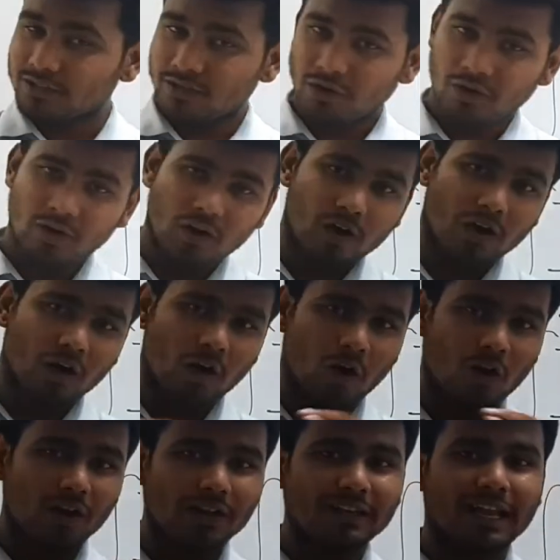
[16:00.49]
So
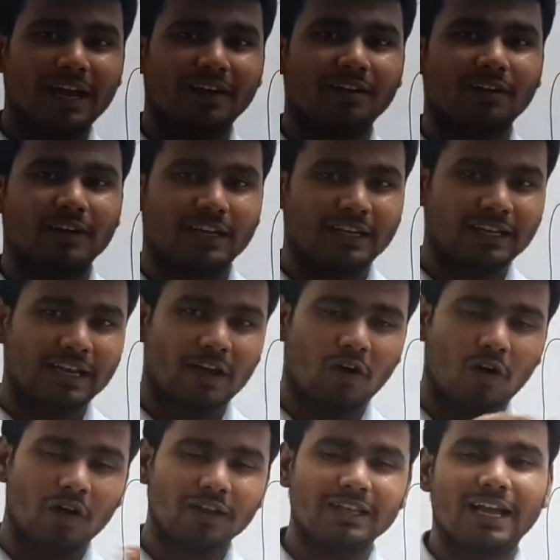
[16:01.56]
all that, in
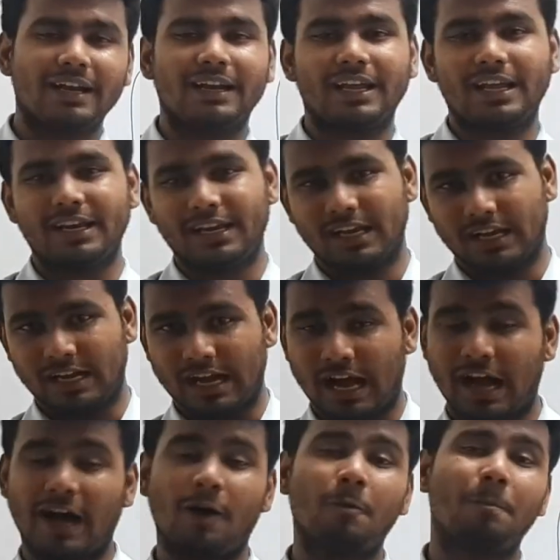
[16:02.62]
all that area,
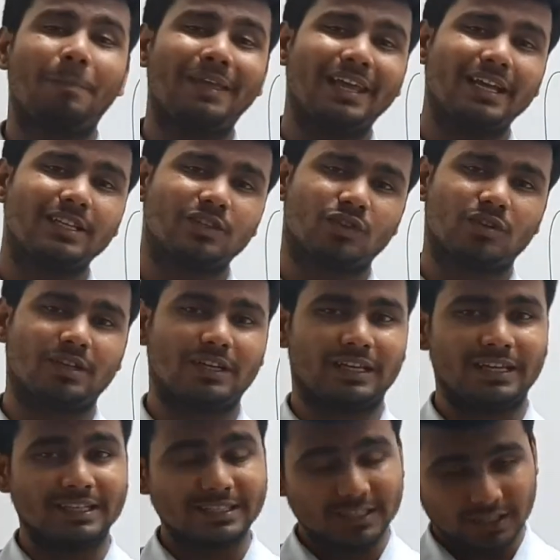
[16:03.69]
how pH
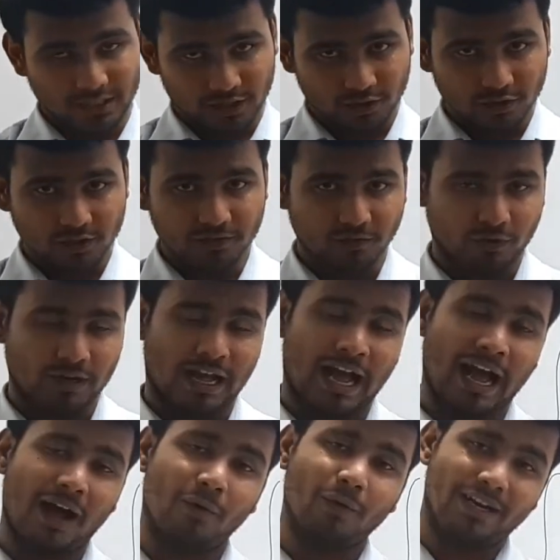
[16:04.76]
is useful,
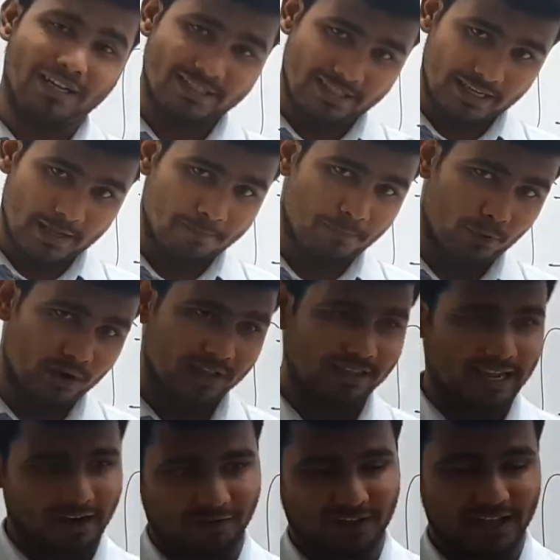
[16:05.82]
how it is
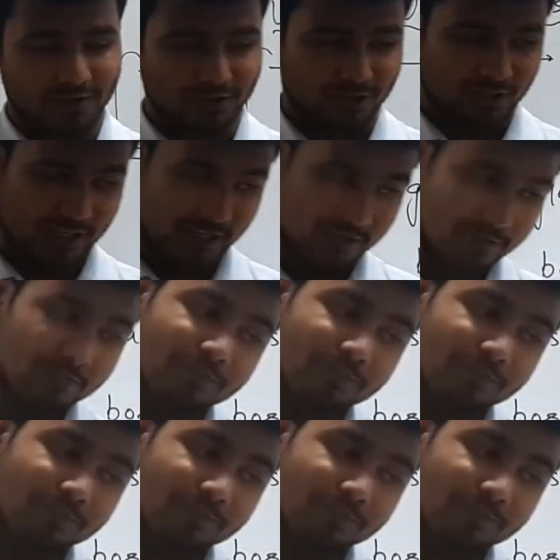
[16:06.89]
important, that we have studied.